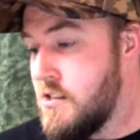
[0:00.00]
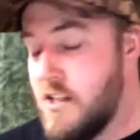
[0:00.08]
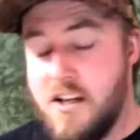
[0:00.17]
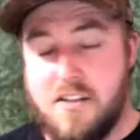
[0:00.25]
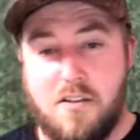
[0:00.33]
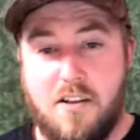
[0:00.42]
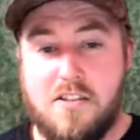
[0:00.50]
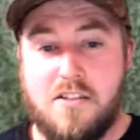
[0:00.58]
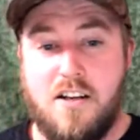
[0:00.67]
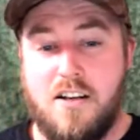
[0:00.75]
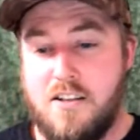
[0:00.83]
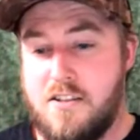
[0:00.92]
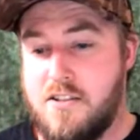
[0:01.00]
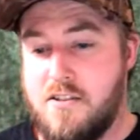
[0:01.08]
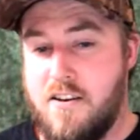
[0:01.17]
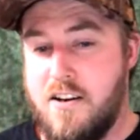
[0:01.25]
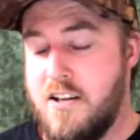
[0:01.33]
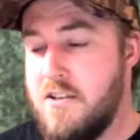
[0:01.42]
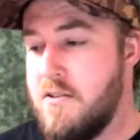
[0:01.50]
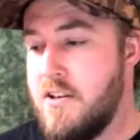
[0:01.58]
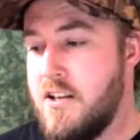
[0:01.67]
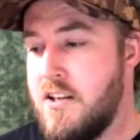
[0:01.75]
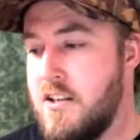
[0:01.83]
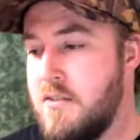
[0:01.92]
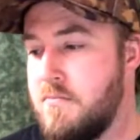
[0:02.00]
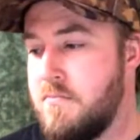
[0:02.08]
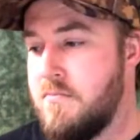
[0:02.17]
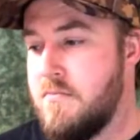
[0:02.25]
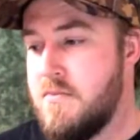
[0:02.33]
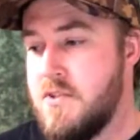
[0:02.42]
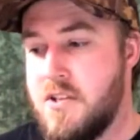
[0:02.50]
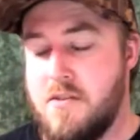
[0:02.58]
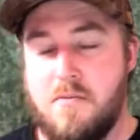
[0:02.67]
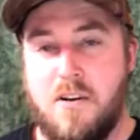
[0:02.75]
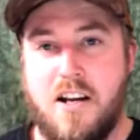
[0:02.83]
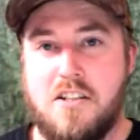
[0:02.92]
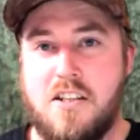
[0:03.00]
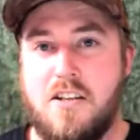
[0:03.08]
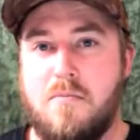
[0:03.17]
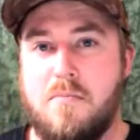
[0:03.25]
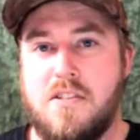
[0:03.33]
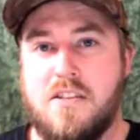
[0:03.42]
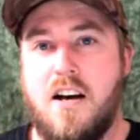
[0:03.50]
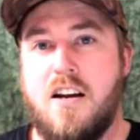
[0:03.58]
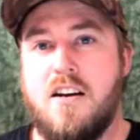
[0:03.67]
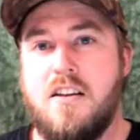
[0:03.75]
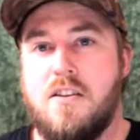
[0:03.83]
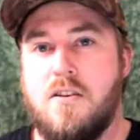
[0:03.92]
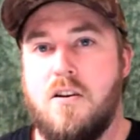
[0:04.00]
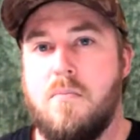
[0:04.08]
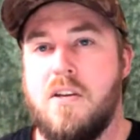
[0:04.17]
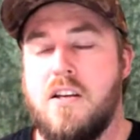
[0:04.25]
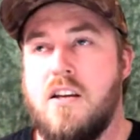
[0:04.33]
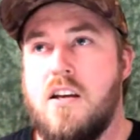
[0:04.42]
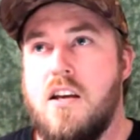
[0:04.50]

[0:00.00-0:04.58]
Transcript: I guess I'll get started straight into it. So what actually got me started in the hobby?